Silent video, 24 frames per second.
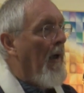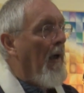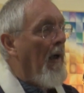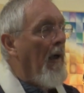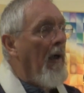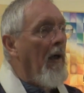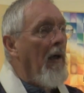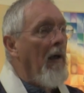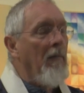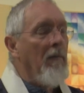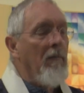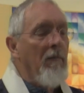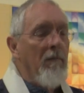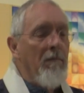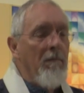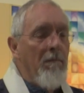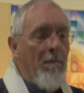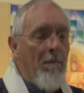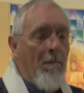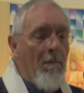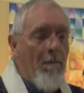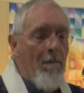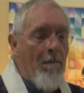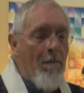The
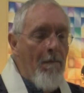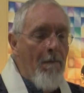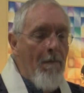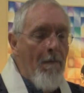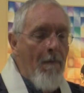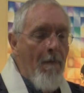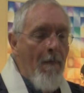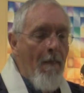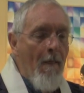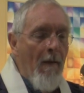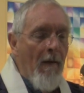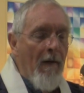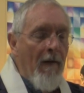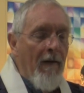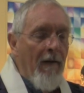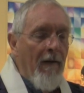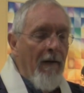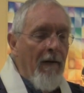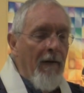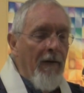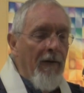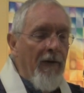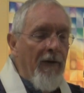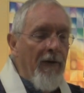
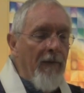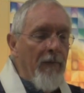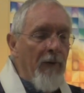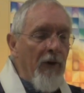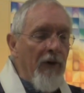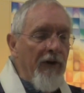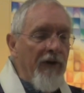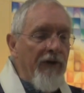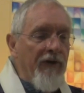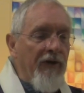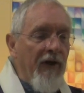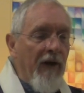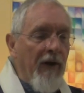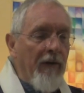Buddha